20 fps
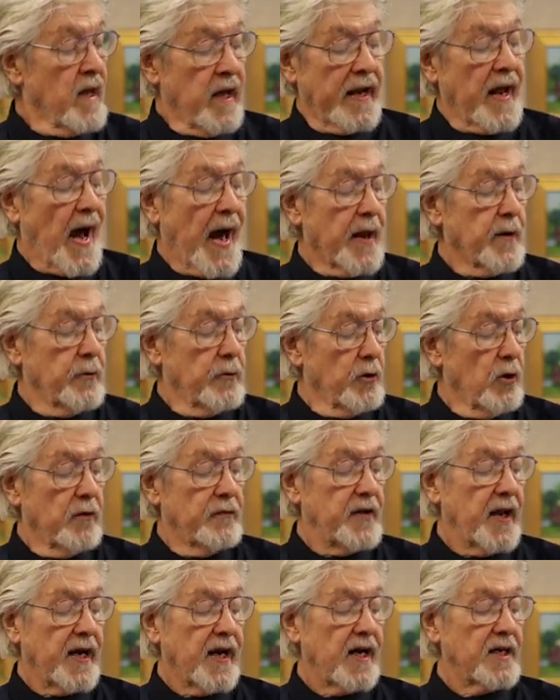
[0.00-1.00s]
And I don't know
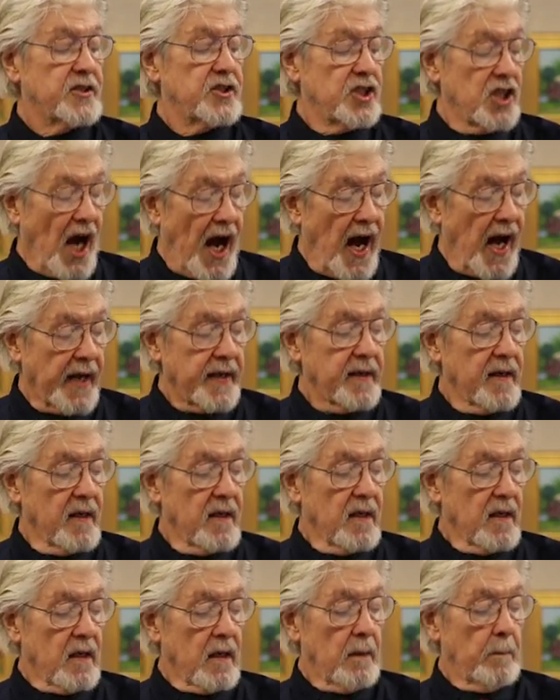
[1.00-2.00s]
if they got shot,
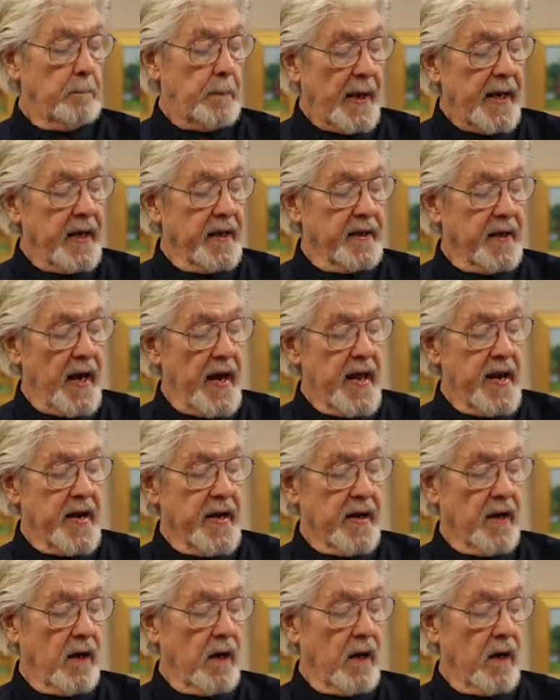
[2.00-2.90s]
or bayoneted,